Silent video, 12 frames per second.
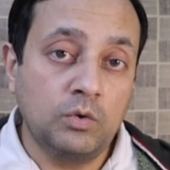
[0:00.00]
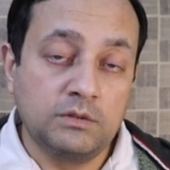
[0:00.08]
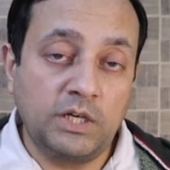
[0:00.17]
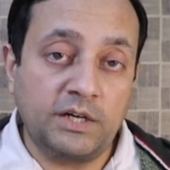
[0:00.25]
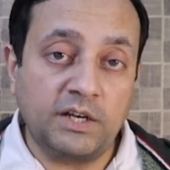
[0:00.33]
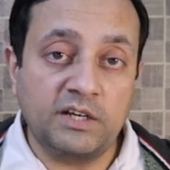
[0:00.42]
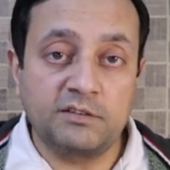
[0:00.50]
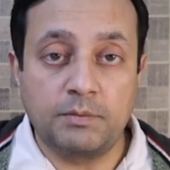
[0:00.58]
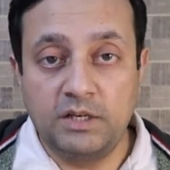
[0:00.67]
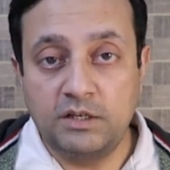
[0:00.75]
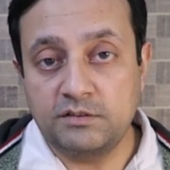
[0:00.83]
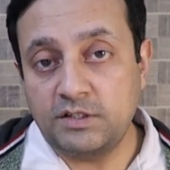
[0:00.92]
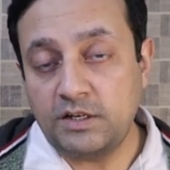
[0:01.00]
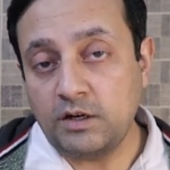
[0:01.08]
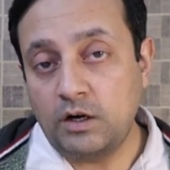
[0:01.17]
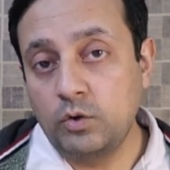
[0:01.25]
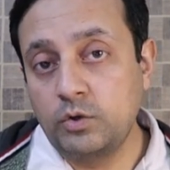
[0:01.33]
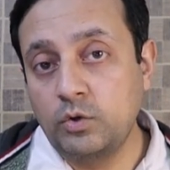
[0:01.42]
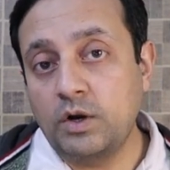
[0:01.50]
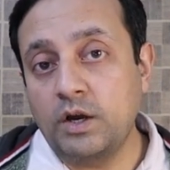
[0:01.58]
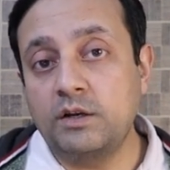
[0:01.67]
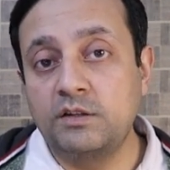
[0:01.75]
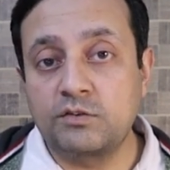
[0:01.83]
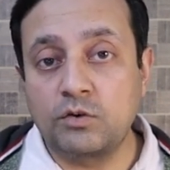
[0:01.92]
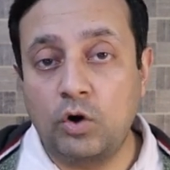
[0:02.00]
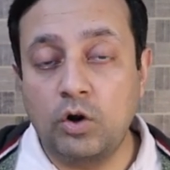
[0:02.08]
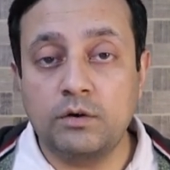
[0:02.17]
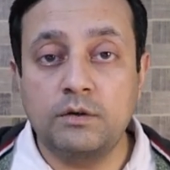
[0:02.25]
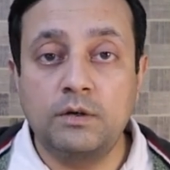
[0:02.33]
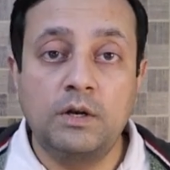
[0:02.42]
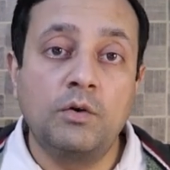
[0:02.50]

that explains that how you can install